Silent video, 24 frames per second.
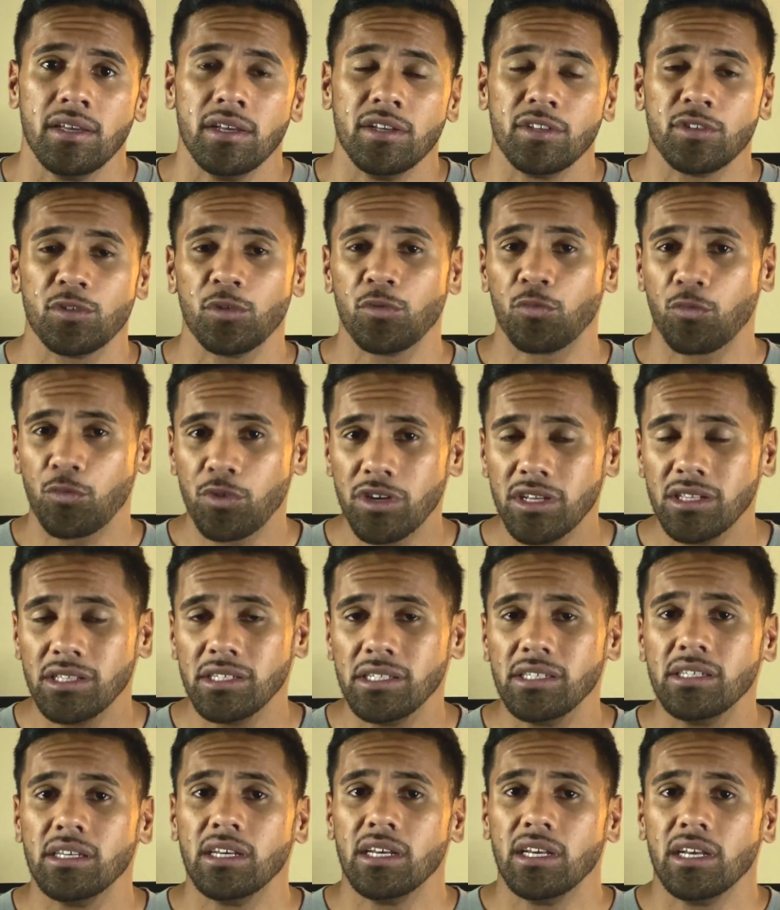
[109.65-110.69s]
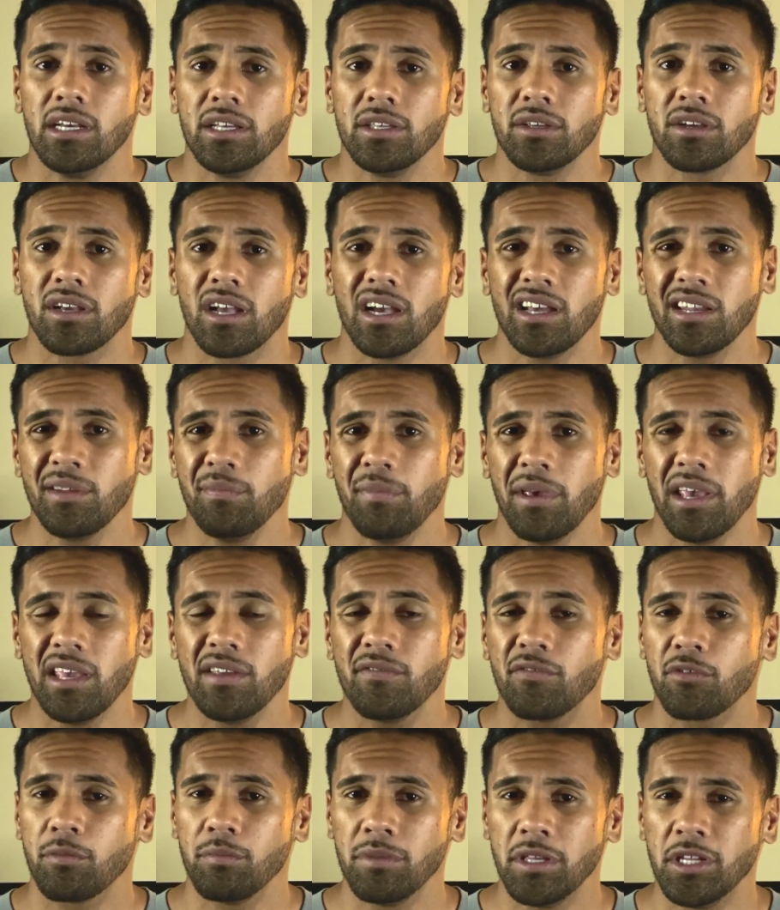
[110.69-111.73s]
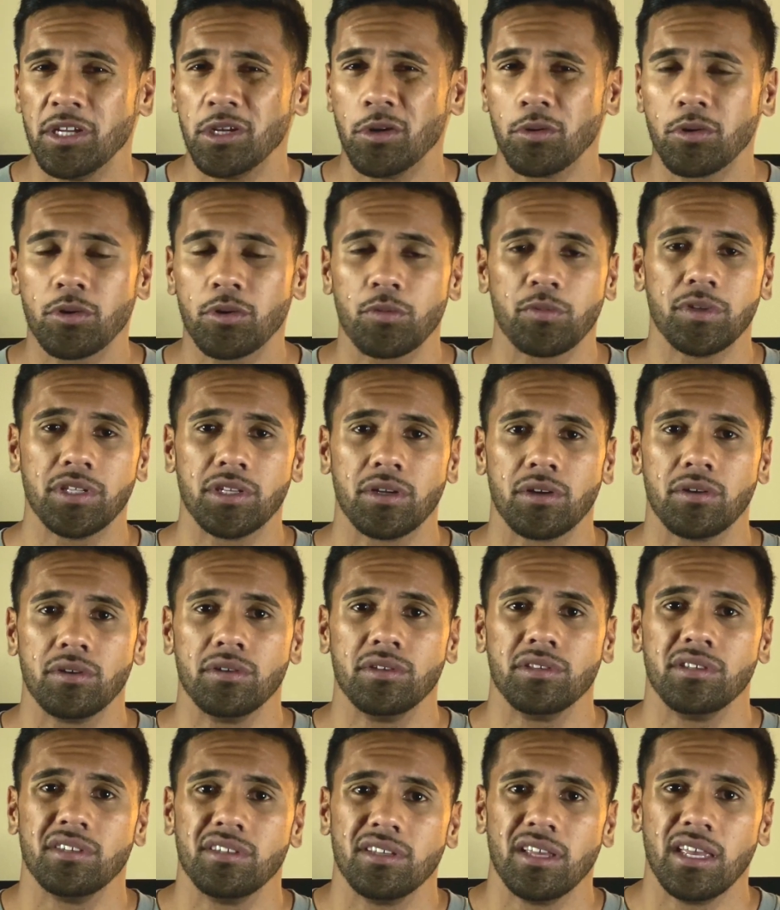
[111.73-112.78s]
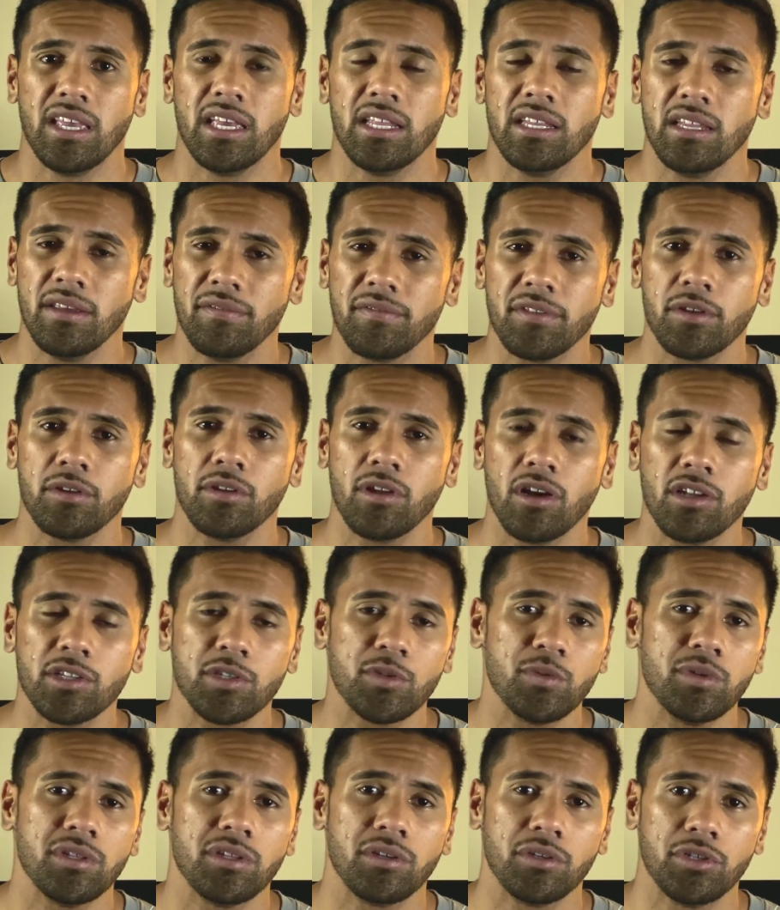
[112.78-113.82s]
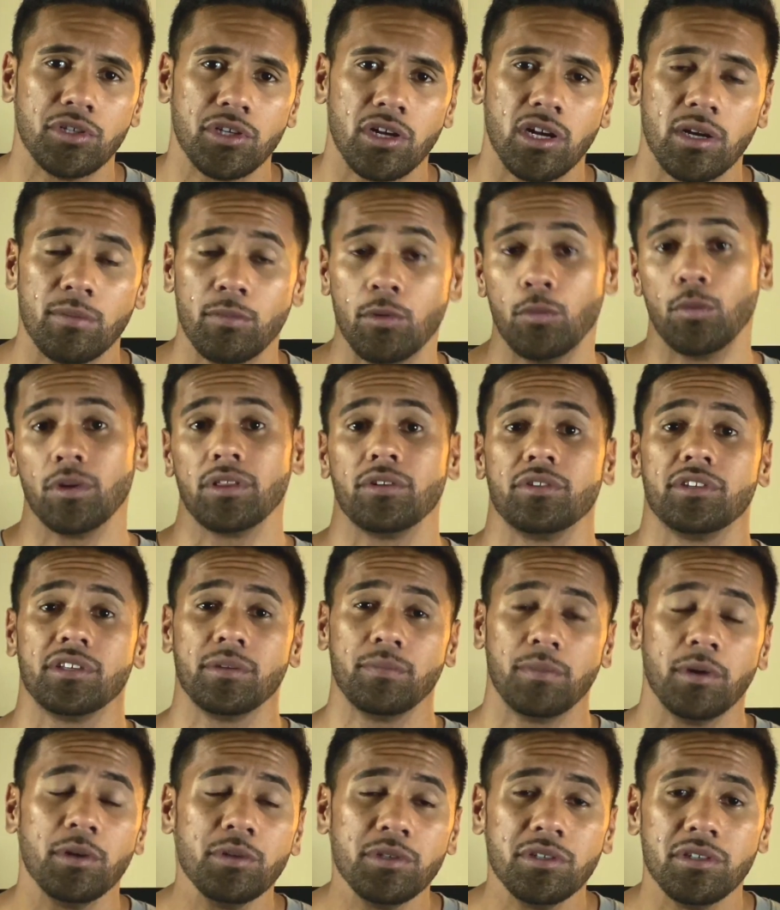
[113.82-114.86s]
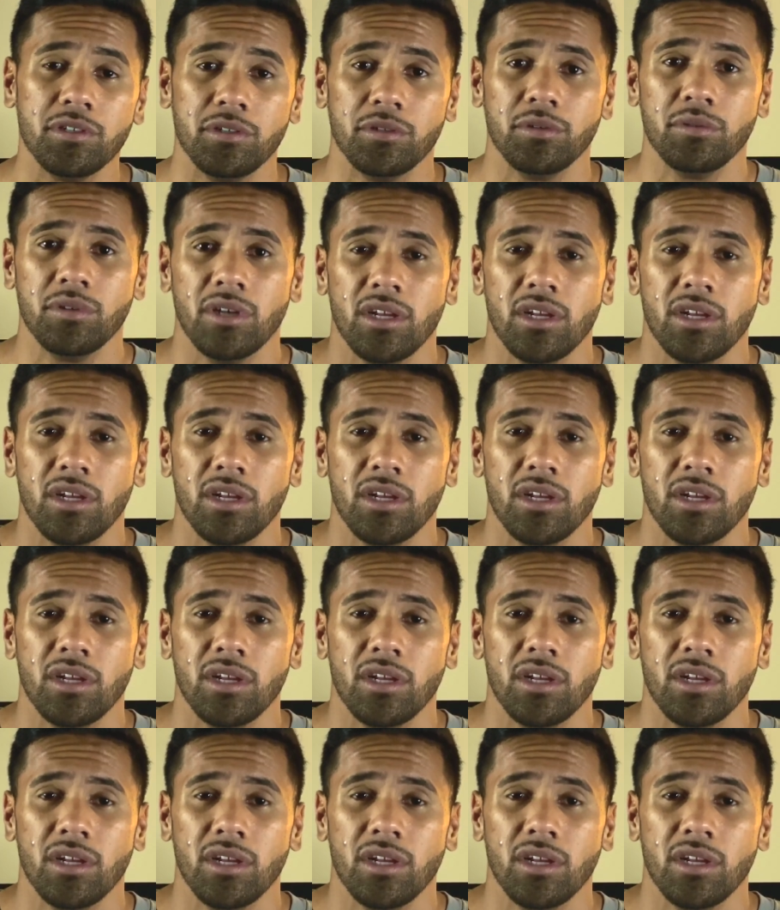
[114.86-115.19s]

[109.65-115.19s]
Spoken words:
So really, you're kind of paying for mediocre returns. And if they're not doing their job or what they're supposed to do,